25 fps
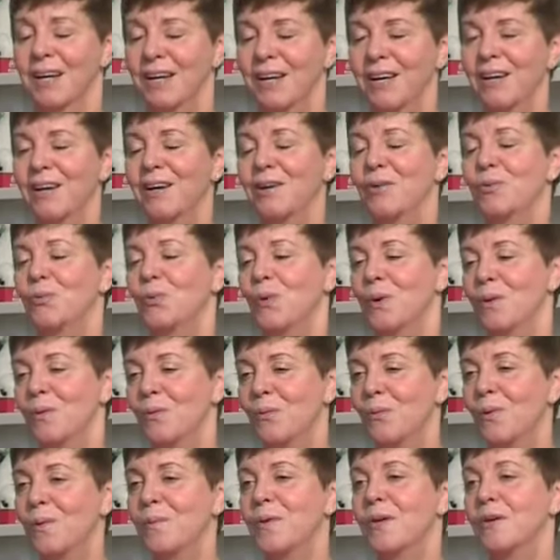Yeah,
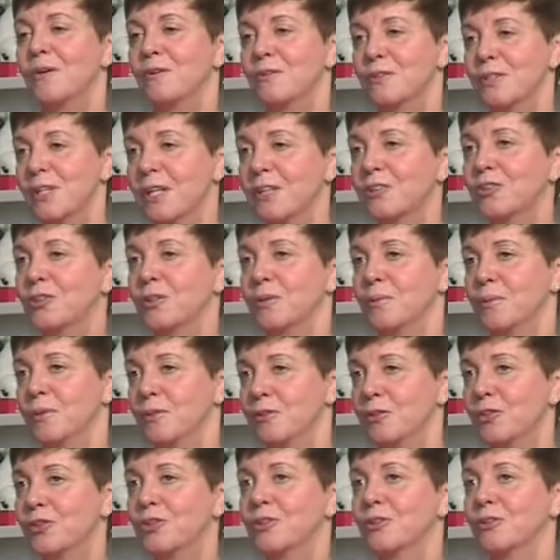women who sexually
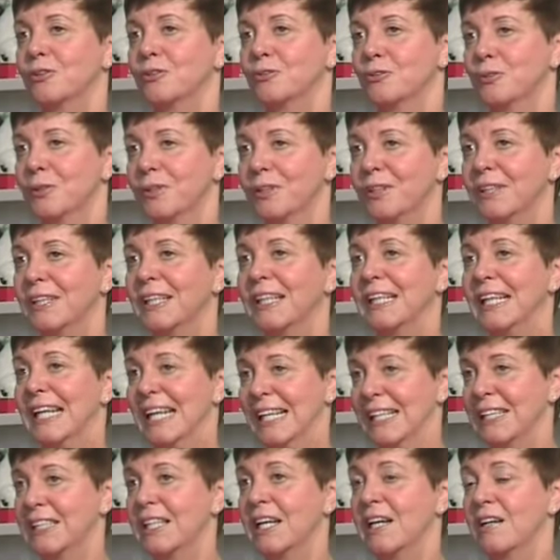abuse children
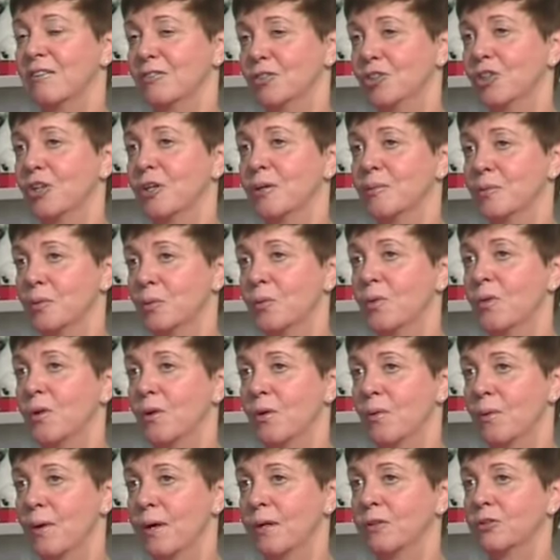like to have jobs where
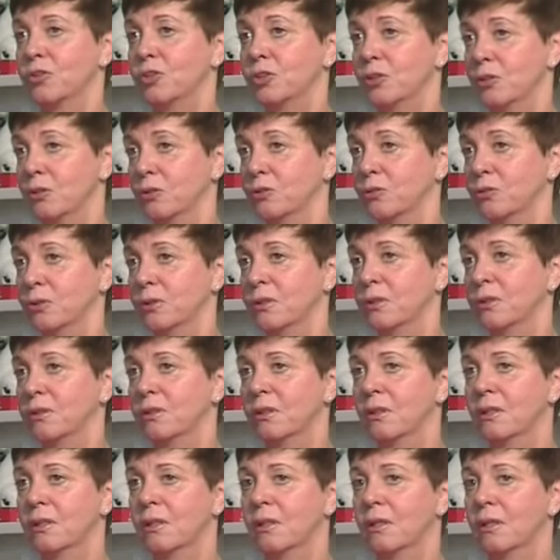they're around children.
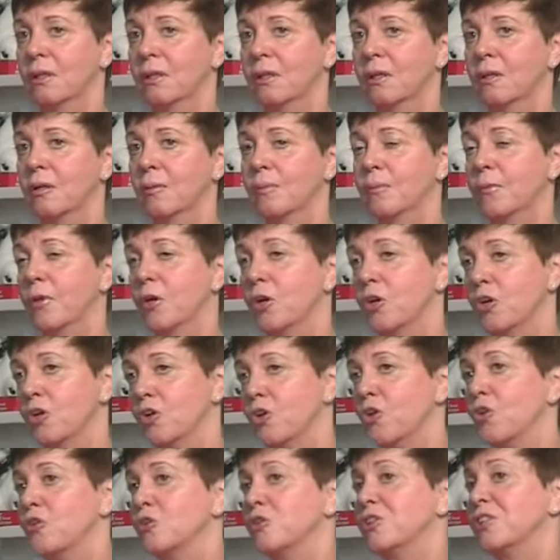
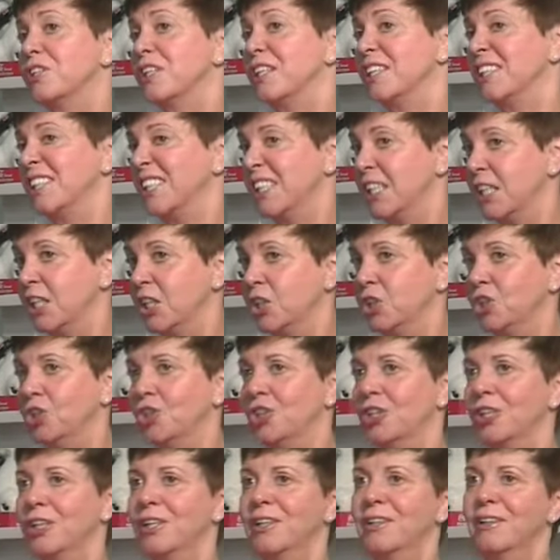Nursing,
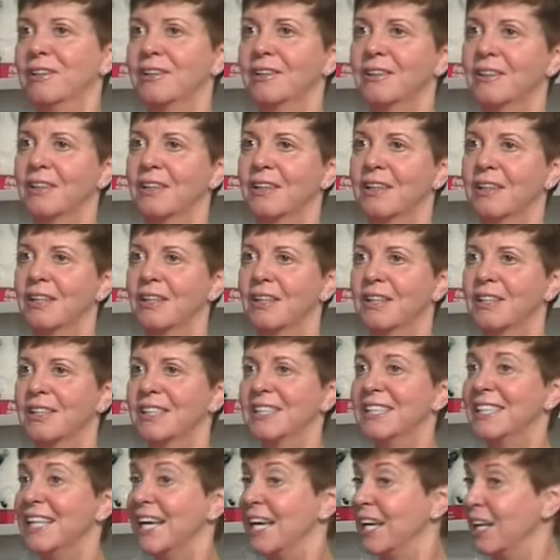teaching,
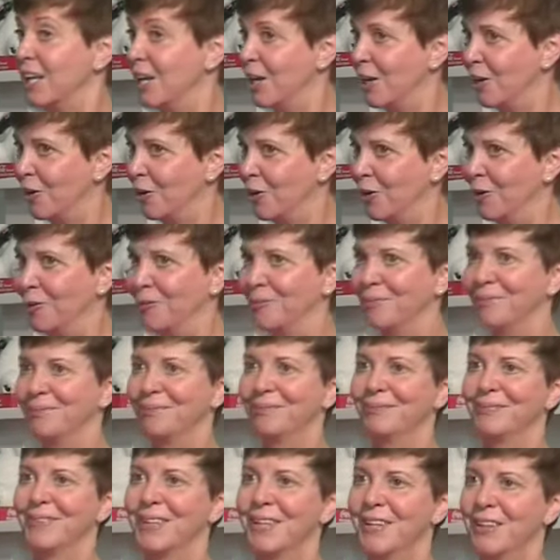daycare,
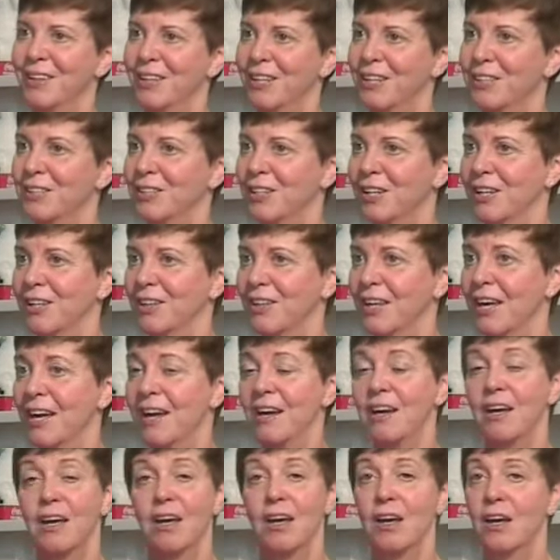things like
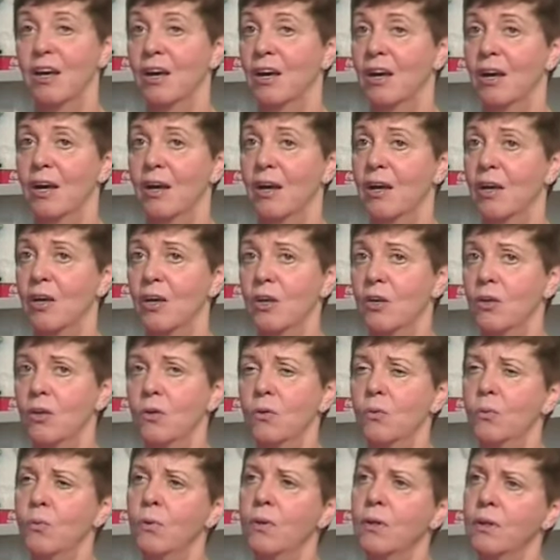that.
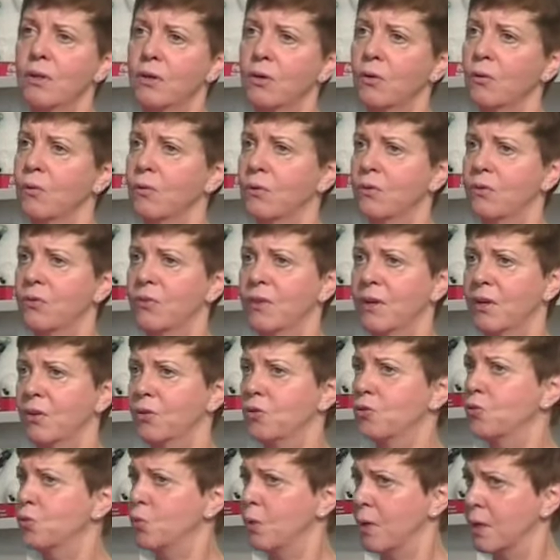You really don't
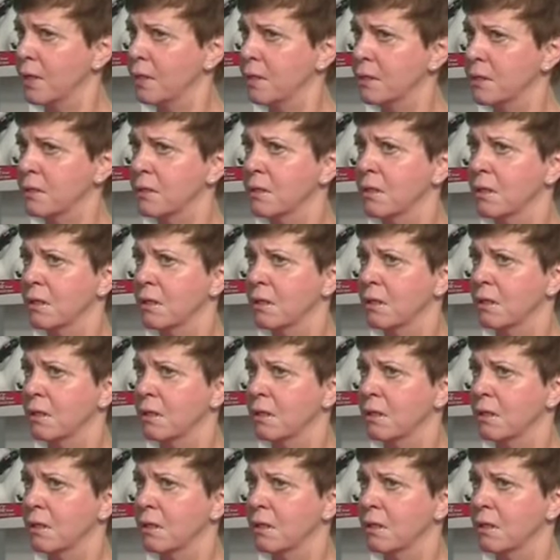think twice.